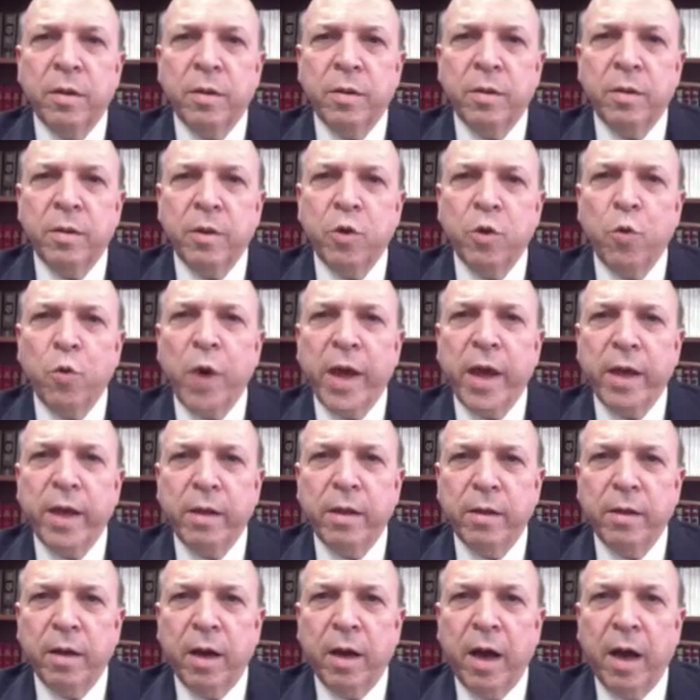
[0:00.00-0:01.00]
The
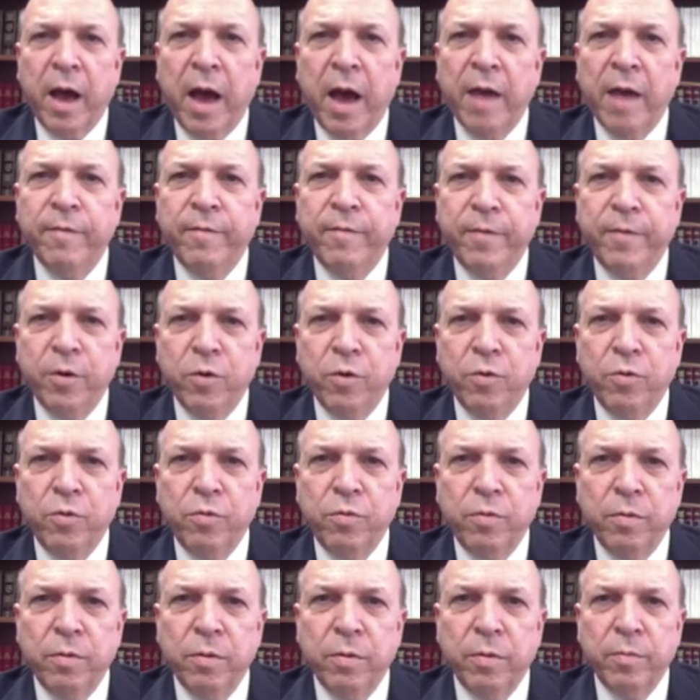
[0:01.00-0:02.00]
way I
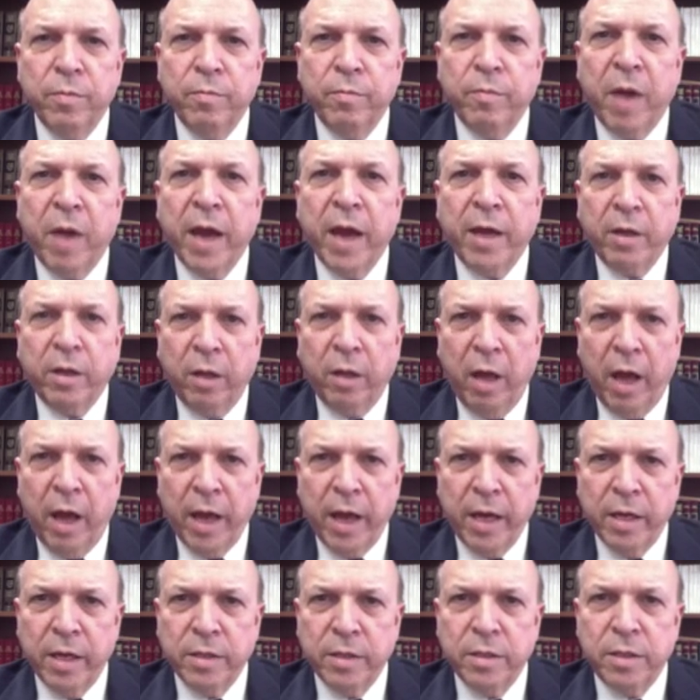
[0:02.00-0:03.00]
view my
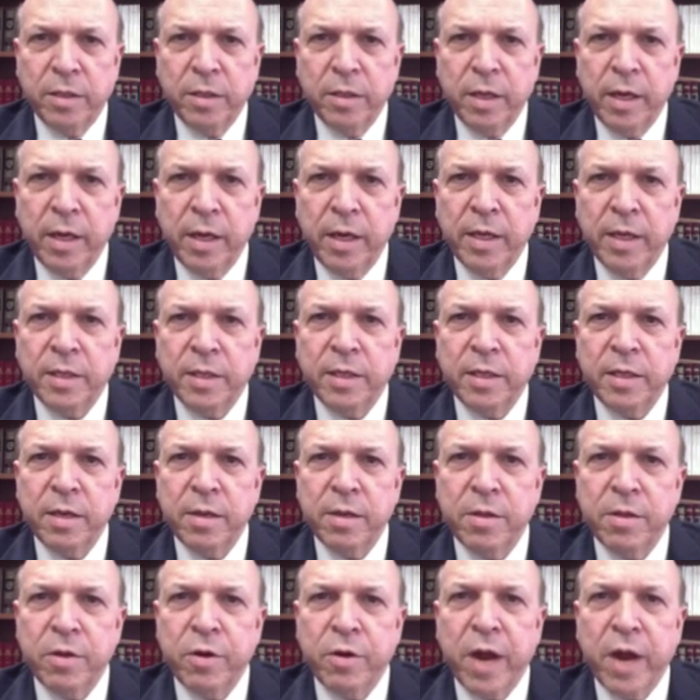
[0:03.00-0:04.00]
clients is
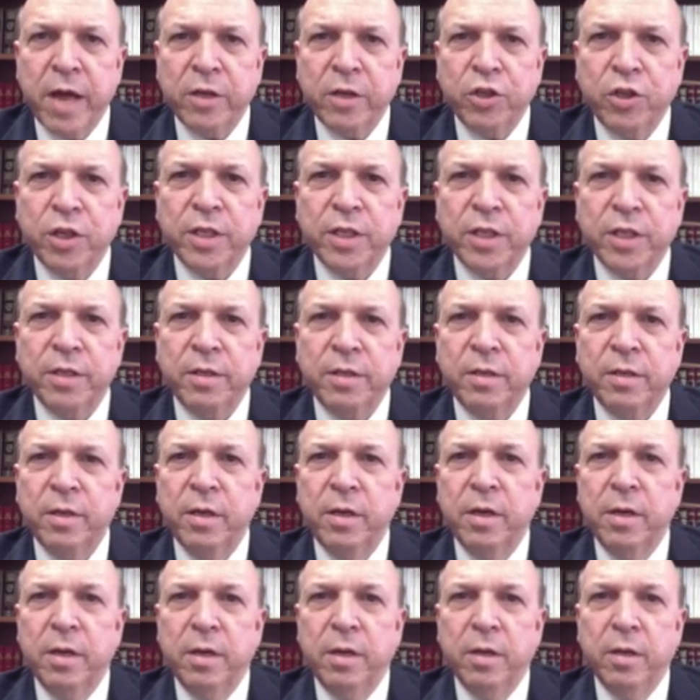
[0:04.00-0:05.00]
they're not just
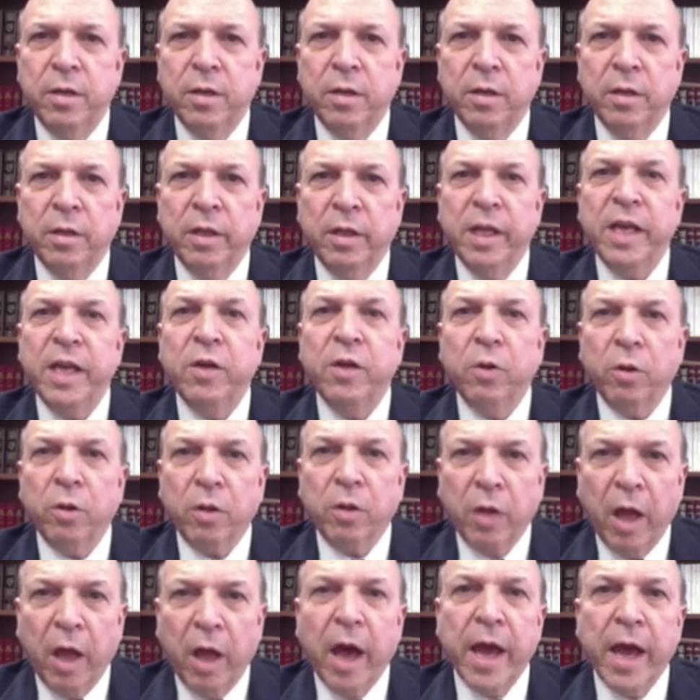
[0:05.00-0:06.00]
legal
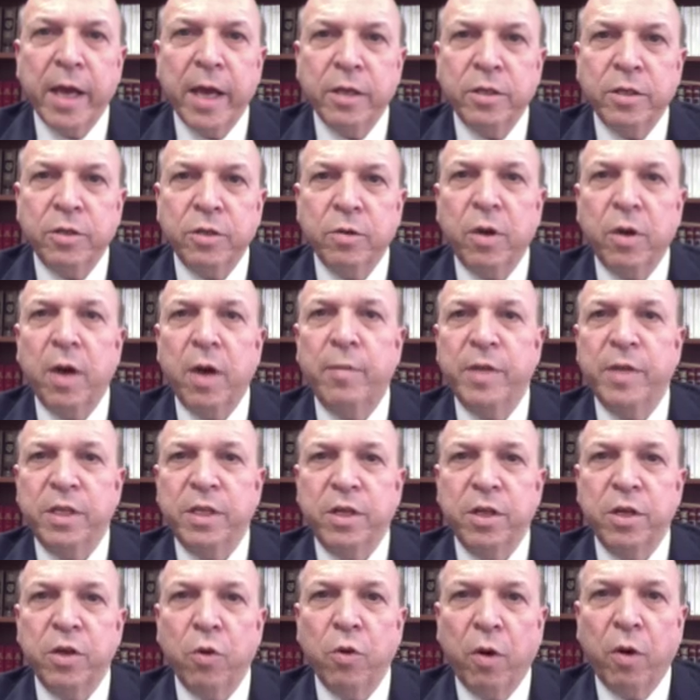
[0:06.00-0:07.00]
clients who come
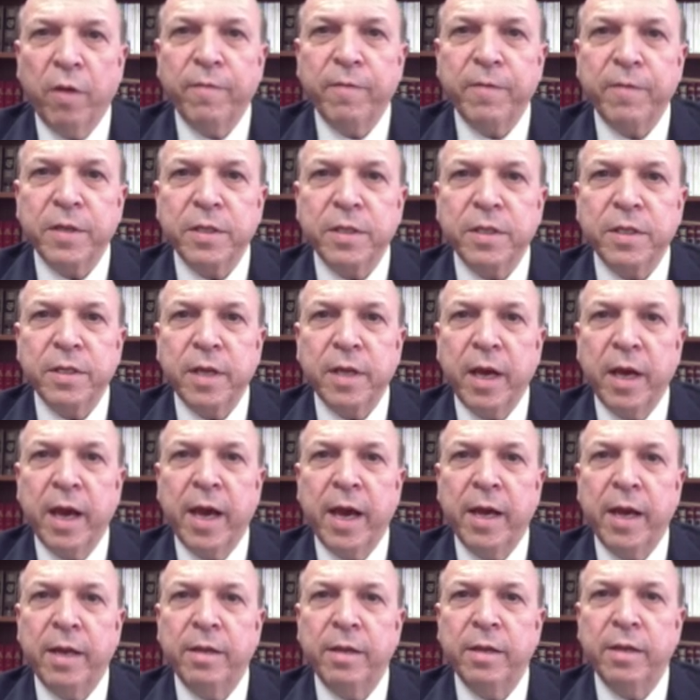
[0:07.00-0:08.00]
into the office
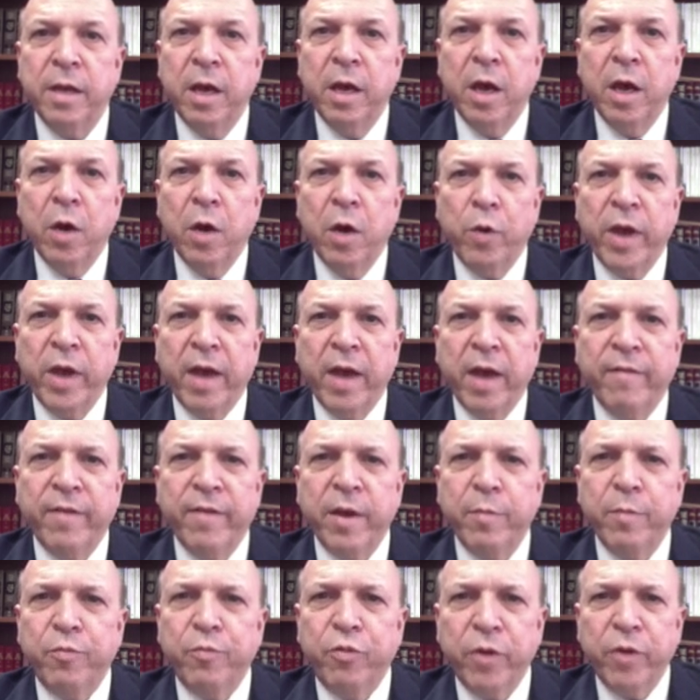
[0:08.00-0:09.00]
and we have
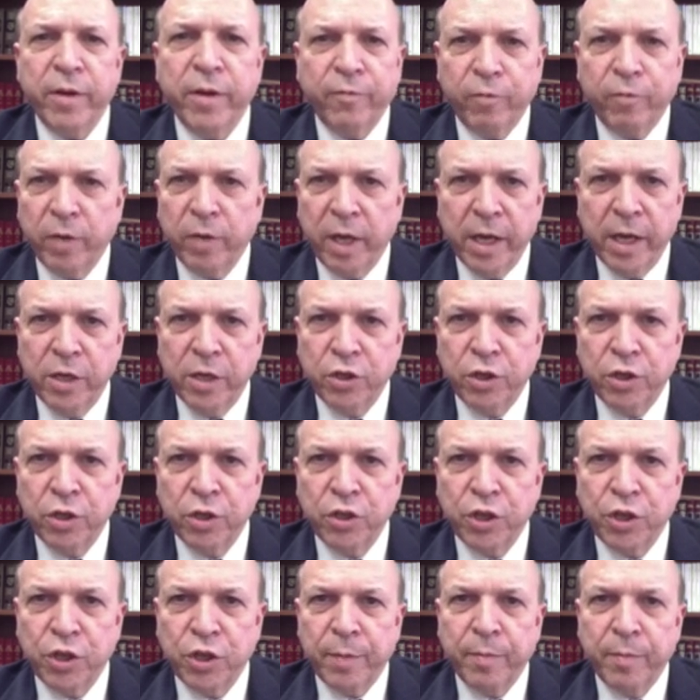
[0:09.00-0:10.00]
a brief
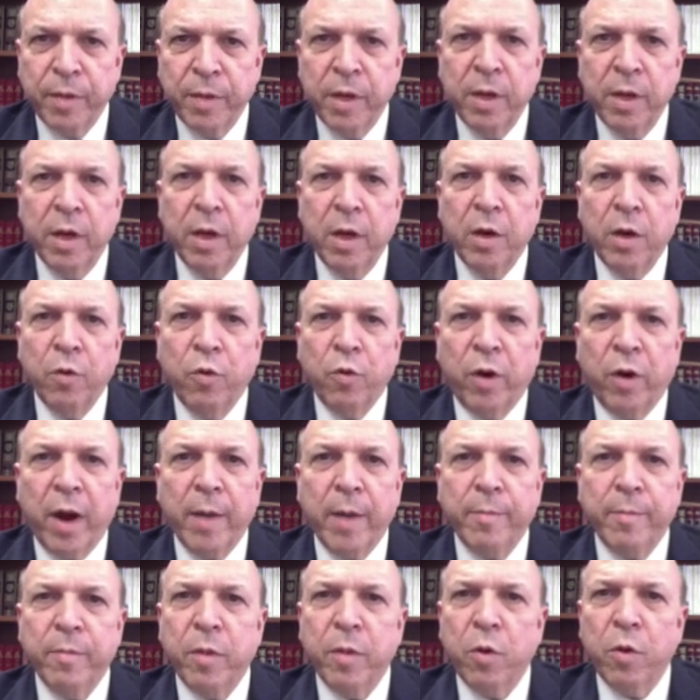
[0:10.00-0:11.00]
relationship where
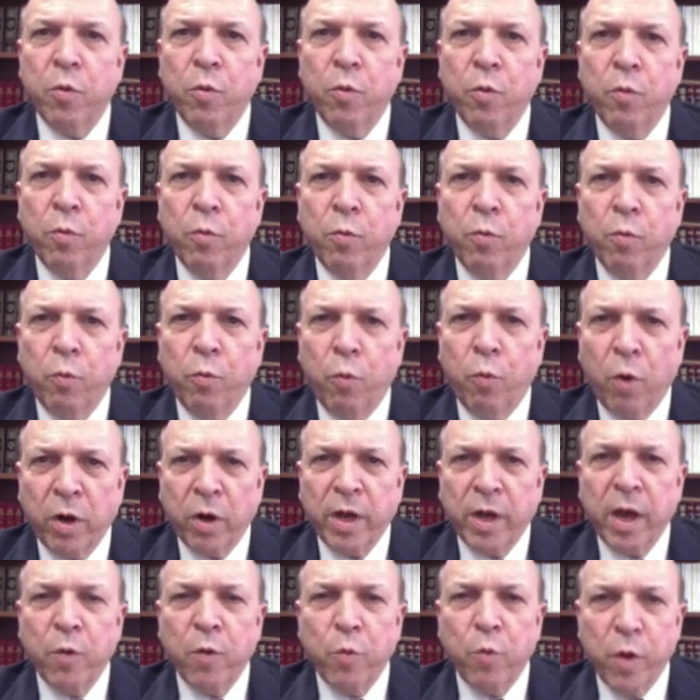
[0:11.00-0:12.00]
I'm
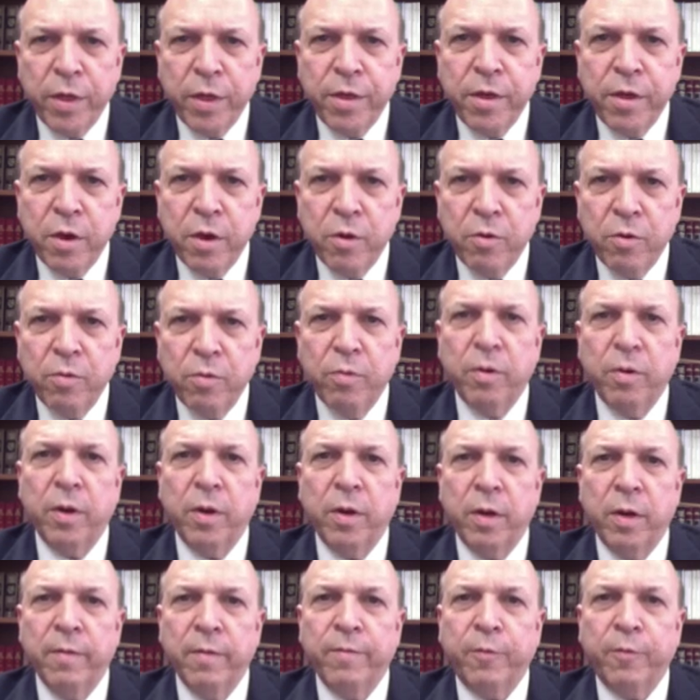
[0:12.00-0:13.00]
working with you
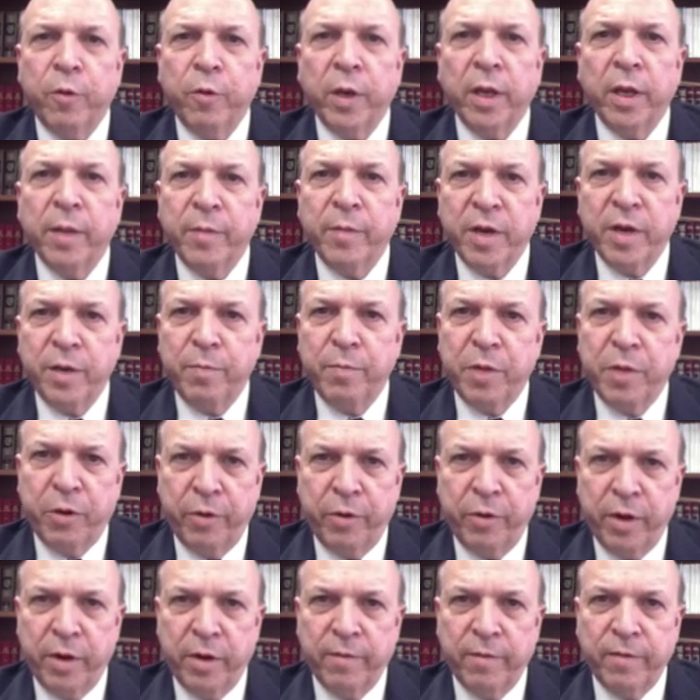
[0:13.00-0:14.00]
for a limited
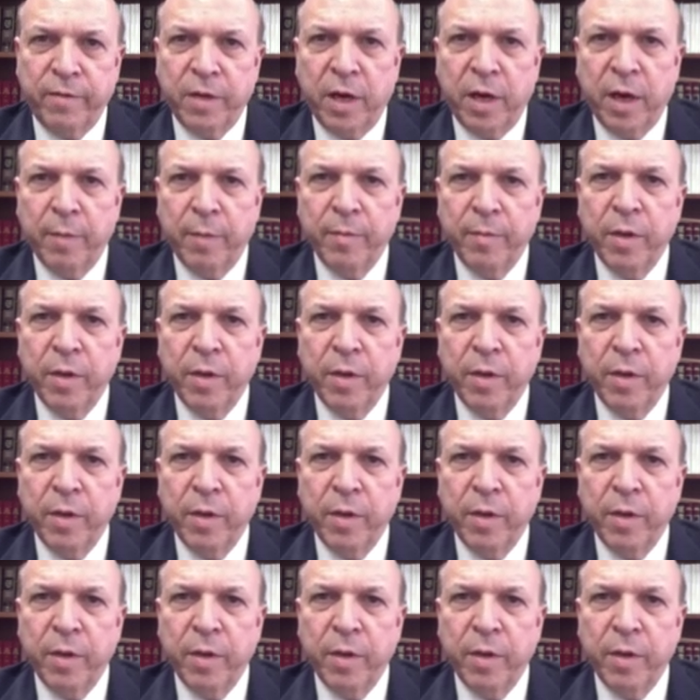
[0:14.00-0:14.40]
period of time.